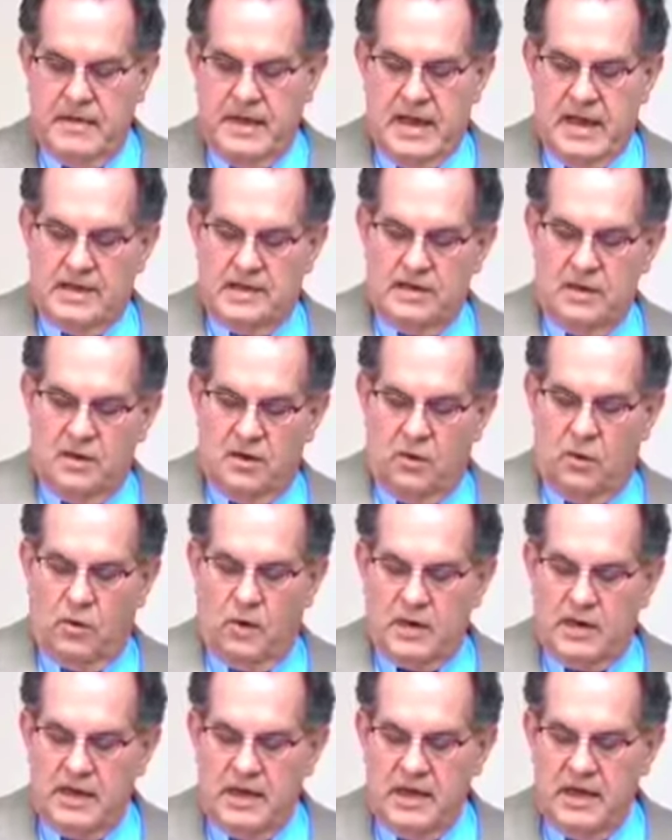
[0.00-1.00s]
that the
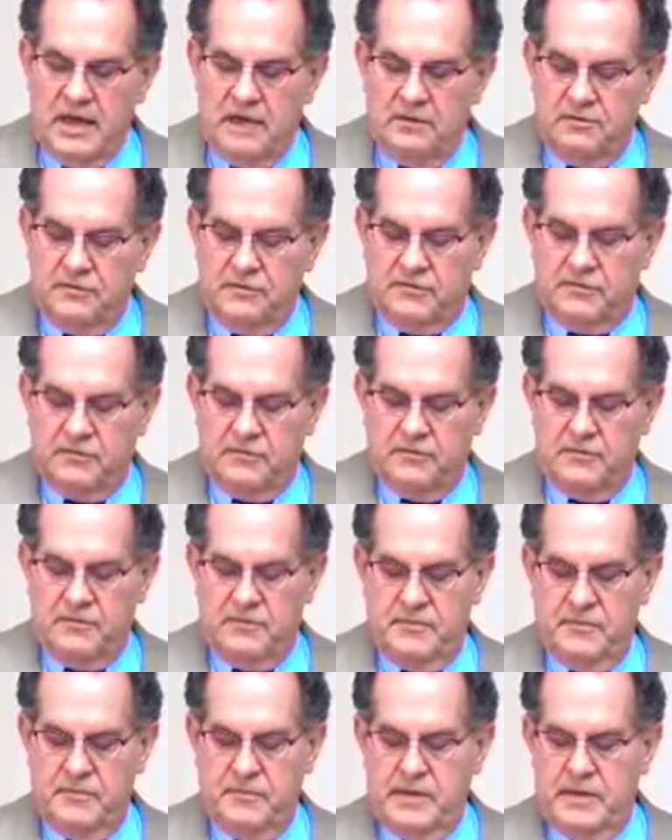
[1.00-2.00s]
Lord gives.